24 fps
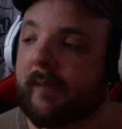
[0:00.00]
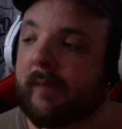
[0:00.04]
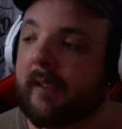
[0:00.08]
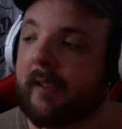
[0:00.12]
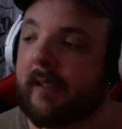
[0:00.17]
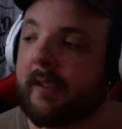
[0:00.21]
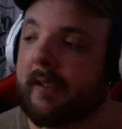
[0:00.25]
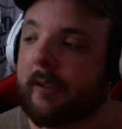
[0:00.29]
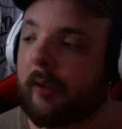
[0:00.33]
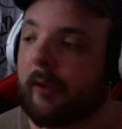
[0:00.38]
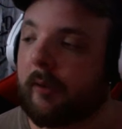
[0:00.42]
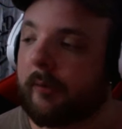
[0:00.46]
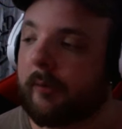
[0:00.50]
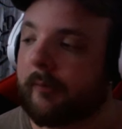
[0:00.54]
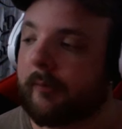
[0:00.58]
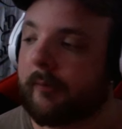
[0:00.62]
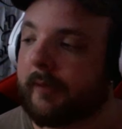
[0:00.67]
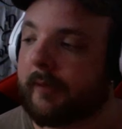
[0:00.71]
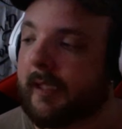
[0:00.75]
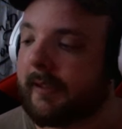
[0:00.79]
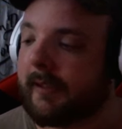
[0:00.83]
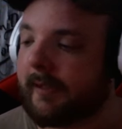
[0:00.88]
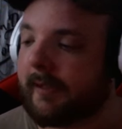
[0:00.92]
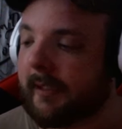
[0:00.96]
you know
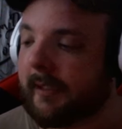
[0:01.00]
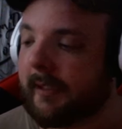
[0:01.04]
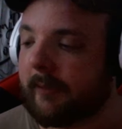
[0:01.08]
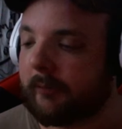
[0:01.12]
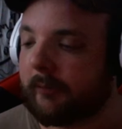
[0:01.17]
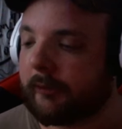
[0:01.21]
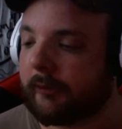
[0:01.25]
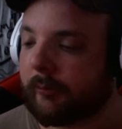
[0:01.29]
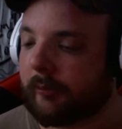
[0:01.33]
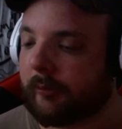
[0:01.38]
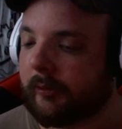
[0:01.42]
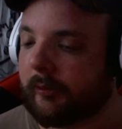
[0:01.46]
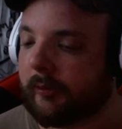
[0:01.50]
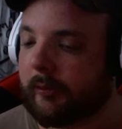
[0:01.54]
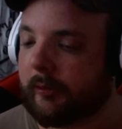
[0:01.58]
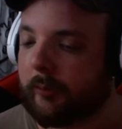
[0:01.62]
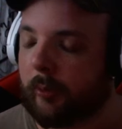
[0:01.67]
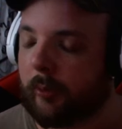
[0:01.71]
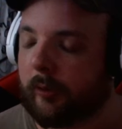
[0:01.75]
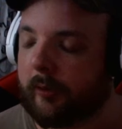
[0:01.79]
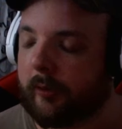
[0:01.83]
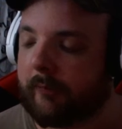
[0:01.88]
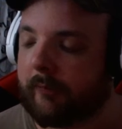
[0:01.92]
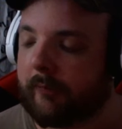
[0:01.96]
that that was really
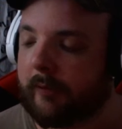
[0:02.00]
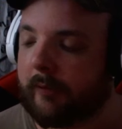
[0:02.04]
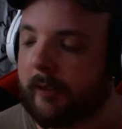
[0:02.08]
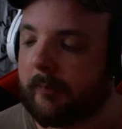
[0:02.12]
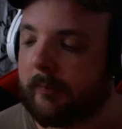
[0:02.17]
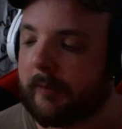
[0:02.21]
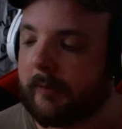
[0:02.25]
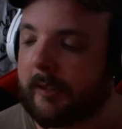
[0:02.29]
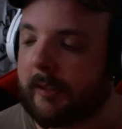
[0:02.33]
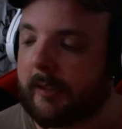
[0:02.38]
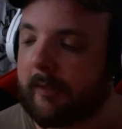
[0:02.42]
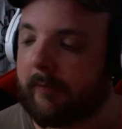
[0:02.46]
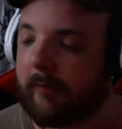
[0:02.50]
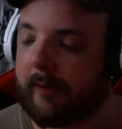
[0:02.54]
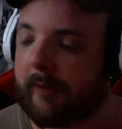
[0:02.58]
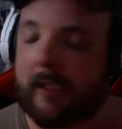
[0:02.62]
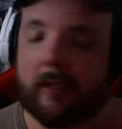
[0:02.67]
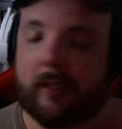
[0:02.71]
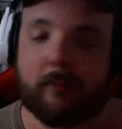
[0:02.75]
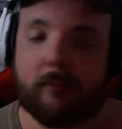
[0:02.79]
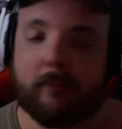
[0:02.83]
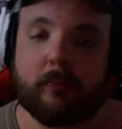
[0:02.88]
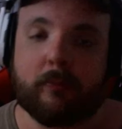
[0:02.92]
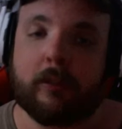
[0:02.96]
cool of him and
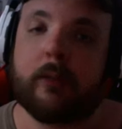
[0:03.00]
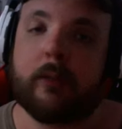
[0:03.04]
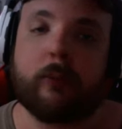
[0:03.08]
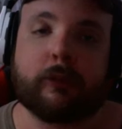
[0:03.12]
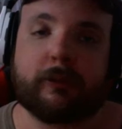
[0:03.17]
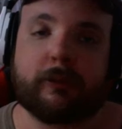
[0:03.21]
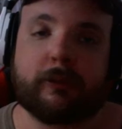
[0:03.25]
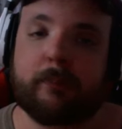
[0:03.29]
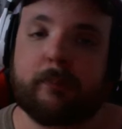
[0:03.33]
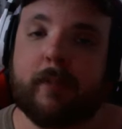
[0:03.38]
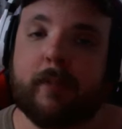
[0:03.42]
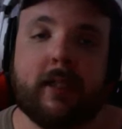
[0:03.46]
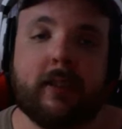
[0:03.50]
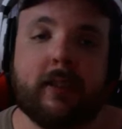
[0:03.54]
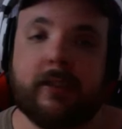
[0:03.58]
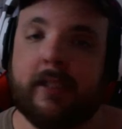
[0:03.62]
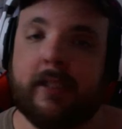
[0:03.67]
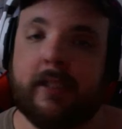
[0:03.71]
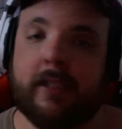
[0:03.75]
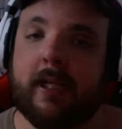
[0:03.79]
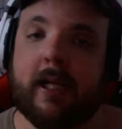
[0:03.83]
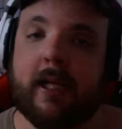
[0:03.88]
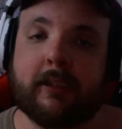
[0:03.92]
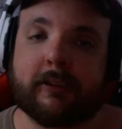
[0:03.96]
everything, but it was a pain in
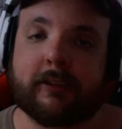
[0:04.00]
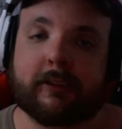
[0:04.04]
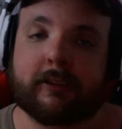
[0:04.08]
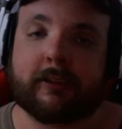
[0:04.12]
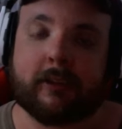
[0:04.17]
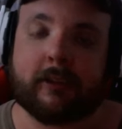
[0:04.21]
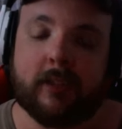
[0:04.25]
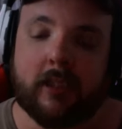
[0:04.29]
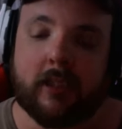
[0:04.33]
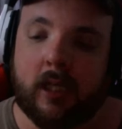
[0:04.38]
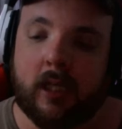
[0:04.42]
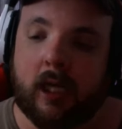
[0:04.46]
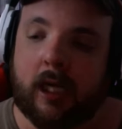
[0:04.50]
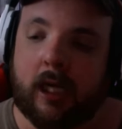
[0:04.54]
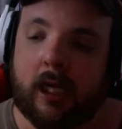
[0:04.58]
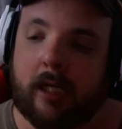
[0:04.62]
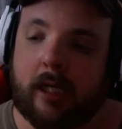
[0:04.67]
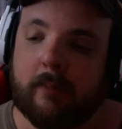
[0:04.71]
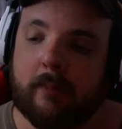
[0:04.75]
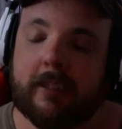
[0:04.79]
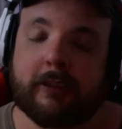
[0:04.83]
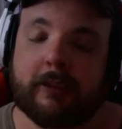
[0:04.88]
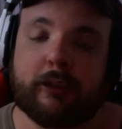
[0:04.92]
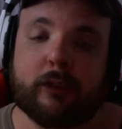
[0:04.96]
the ass.
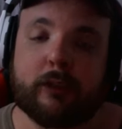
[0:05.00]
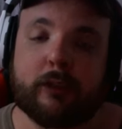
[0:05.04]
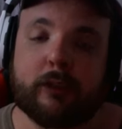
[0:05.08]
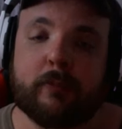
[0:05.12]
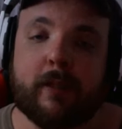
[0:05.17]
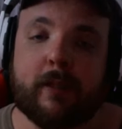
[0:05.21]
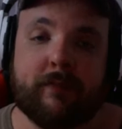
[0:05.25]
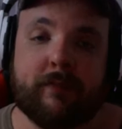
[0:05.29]
Um, it took my